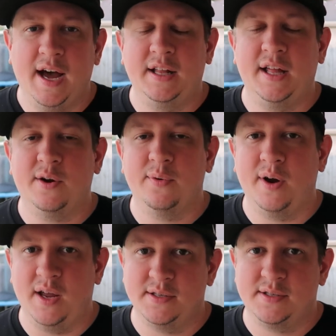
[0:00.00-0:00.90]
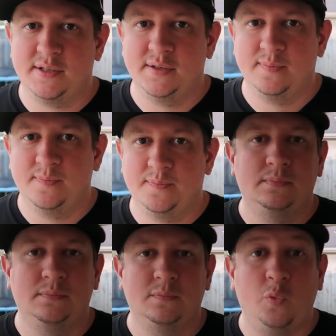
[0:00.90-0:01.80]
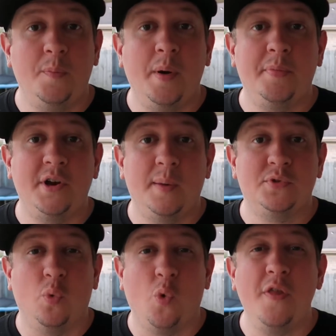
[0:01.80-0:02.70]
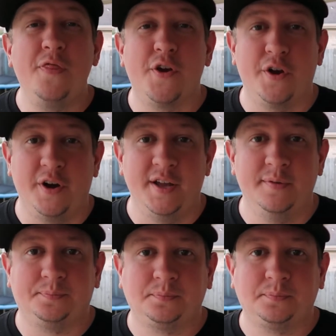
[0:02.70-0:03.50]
I like a raise. We bump it up to 130.